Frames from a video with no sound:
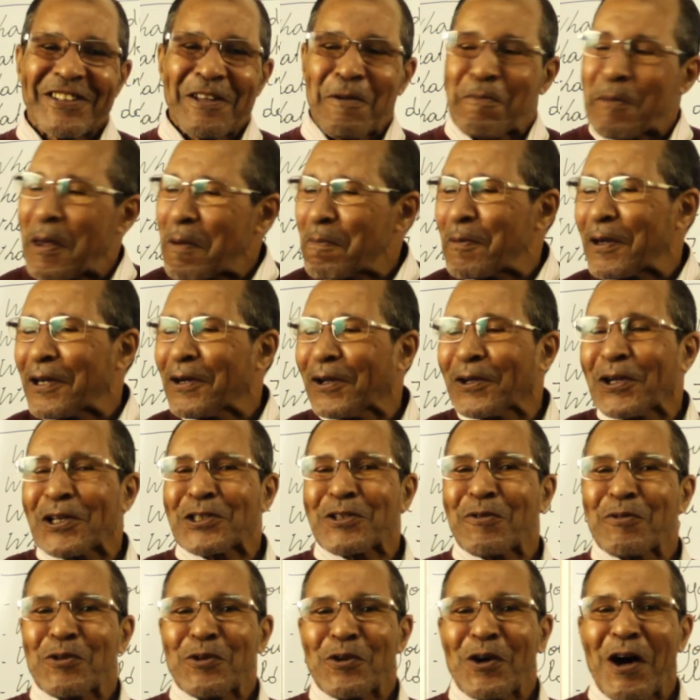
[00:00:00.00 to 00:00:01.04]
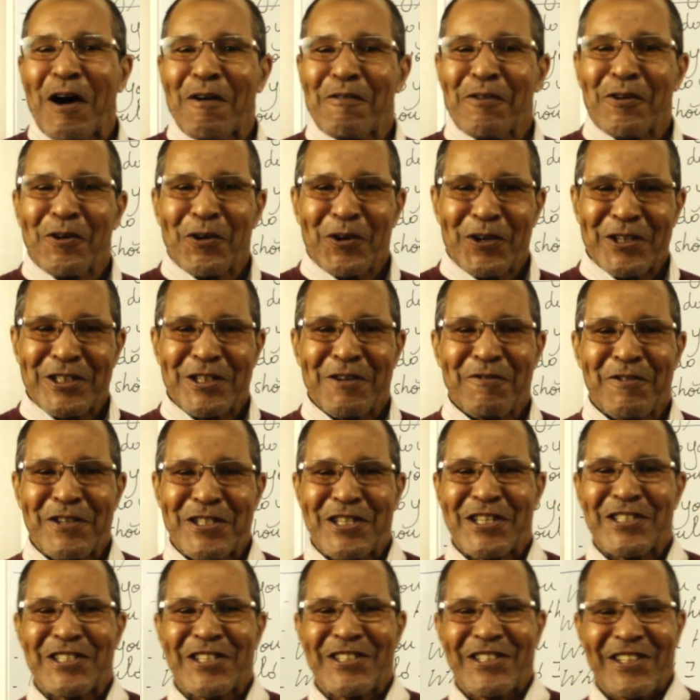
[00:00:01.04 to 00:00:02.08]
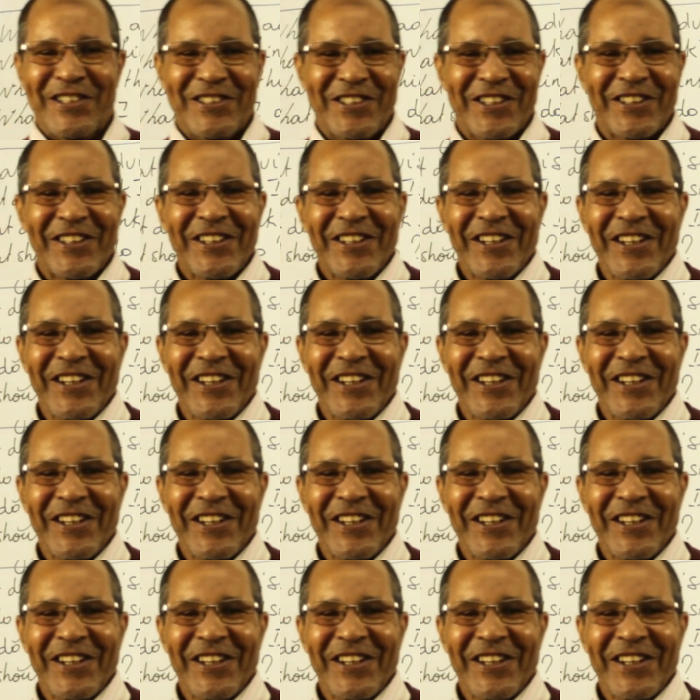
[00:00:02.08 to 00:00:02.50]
Maybe a lot of you have already visited it.